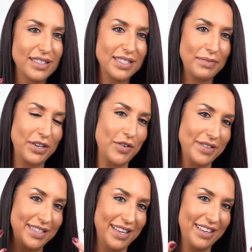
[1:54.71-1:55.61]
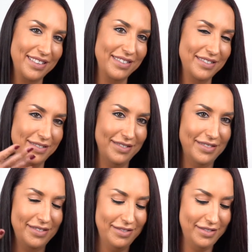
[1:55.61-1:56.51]
This is my nervous thing.
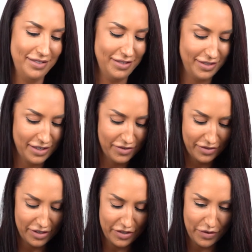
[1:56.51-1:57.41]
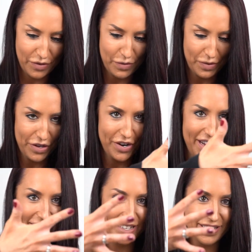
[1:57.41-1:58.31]
You know, you don't know where to put your
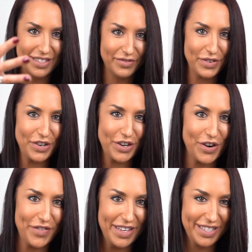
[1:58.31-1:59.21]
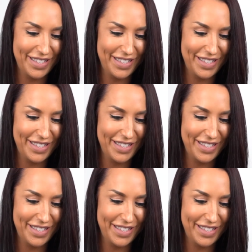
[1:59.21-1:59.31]
hands when you're nervous.